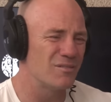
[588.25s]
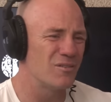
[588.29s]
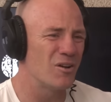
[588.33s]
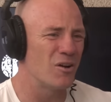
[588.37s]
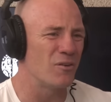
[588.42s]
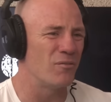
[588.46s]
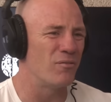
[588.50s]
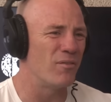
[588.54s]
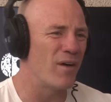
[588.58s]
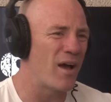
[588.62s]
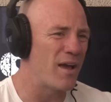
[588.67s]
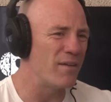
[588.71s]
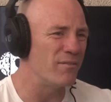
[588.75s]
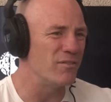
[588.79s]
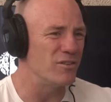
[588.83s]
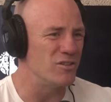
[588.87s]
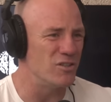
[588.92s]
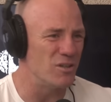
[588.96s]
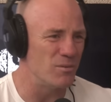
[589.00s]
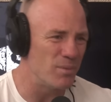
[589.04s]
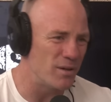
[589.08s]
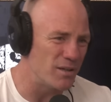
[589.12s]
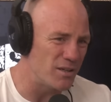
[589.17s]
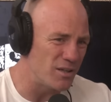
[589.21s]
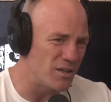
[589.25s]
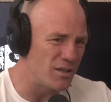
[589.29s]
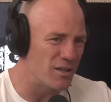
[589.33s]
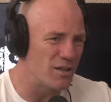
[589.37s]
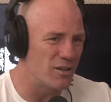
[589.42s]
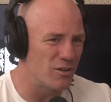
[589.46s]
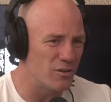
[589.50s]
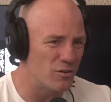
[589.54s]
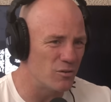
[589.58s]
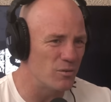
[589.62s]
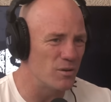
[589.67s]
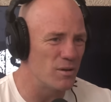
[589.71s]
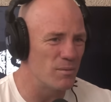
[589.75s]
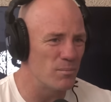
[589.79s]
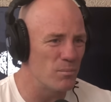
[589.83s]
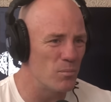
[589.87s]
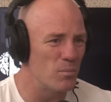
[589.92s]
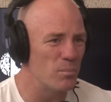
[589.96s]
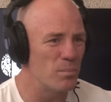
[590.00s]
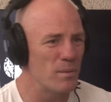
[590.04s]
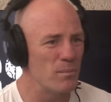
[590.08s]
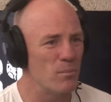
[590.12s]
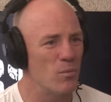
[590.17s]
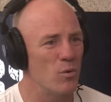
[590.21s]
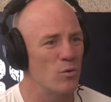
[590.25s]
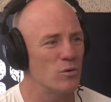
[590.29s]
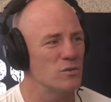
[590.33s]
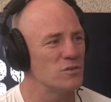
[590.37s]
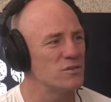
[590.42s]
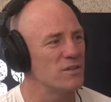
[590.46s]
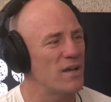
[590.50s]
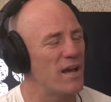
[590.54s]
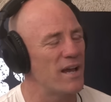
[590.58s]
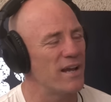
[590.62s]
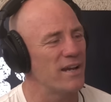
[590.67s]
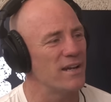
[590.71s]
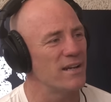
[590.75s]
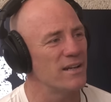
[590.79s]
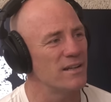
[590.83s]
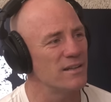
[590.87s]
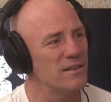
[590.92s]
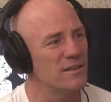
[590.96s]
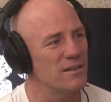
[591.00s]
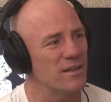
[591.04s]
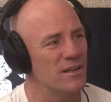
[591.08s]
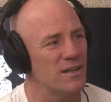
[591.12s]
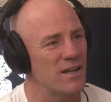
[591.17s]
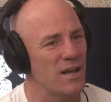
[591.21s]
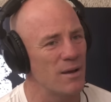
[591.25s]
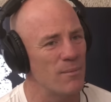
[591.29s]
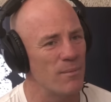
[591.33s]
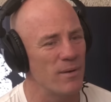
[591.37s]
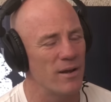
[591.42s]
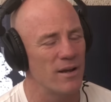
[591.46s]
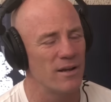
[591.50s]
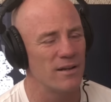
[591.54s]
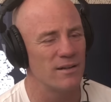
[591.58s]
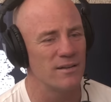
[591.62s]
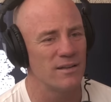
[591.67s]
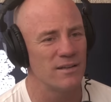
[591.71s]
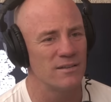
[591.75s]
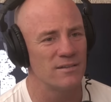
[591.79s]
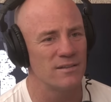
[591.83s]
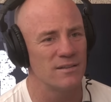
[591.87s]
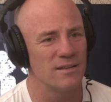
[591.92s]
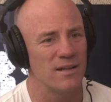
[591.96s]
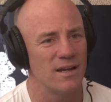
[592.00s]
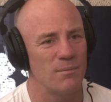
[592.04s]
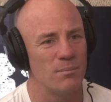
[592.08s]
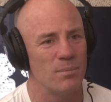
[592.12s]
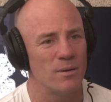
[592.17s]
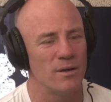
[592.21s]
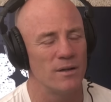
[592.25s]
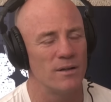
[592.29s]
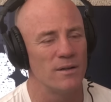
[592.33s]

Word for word: not favoured you, but you get a little bit more say. Yeah. They come out and this and that.